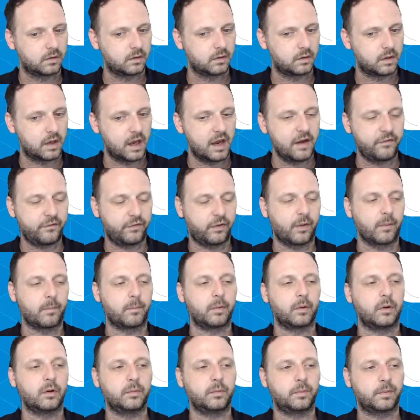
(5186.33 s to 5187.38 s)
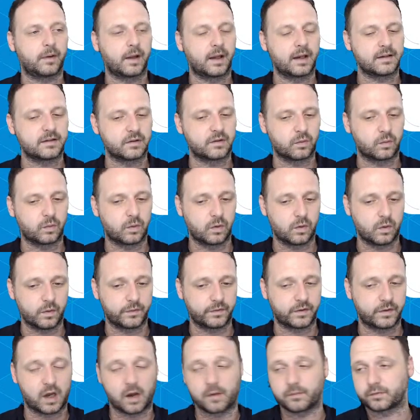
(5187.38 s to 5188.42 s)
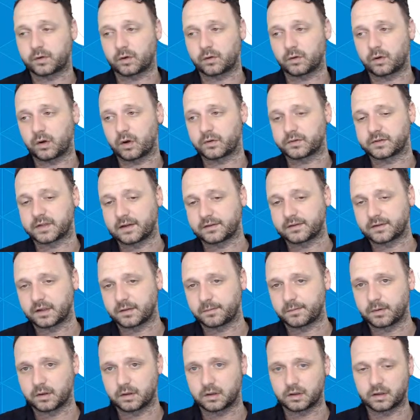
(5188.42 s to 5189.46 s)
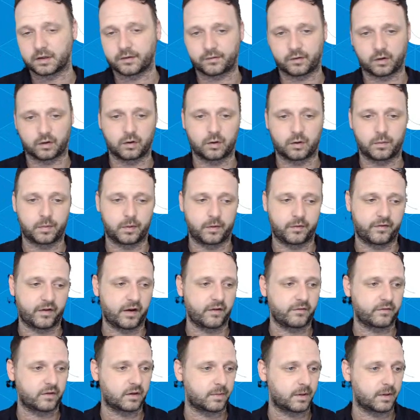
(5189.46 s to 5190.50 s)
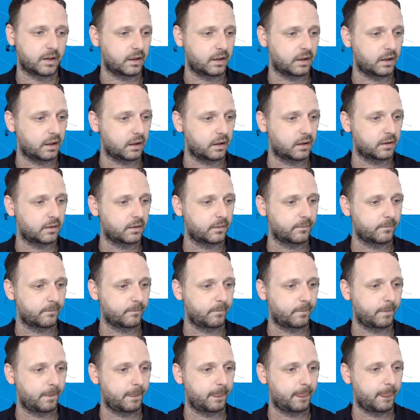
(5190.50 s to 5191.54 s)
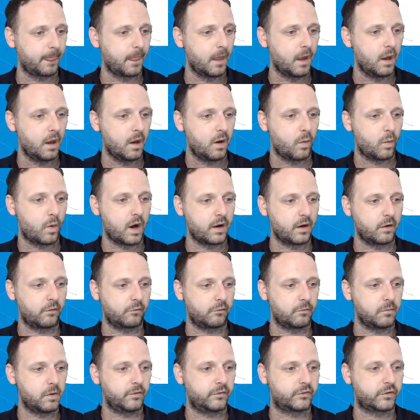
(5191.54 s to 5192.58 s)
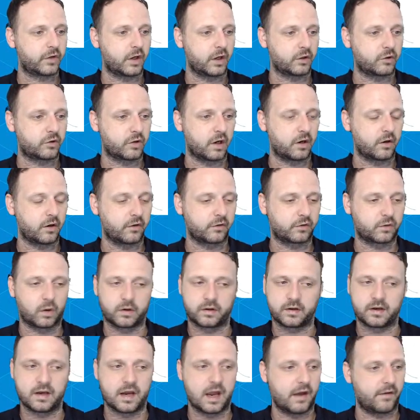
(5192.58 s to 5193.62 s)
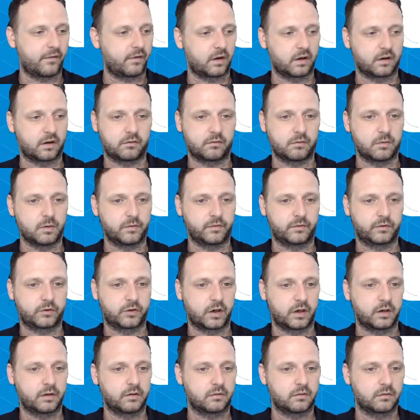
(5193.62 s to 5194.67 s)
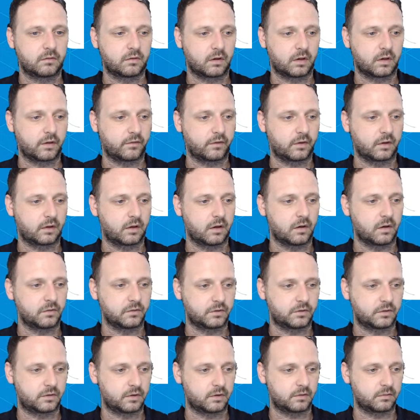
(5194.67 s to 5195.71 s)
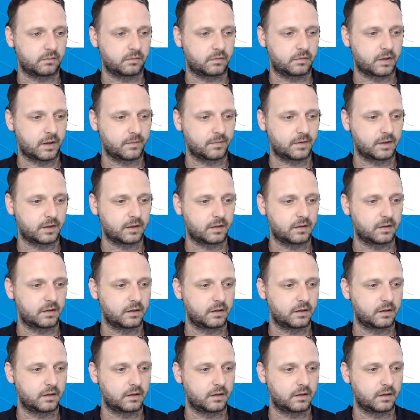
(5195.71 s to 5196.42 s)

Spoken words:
If the Bull plays at Wolves, Armstrong goes down to the Bull, and I've got 0.5 in the bank. Why not remove Trent and try another squad? Never going to remove Trent. Not even close to tempted.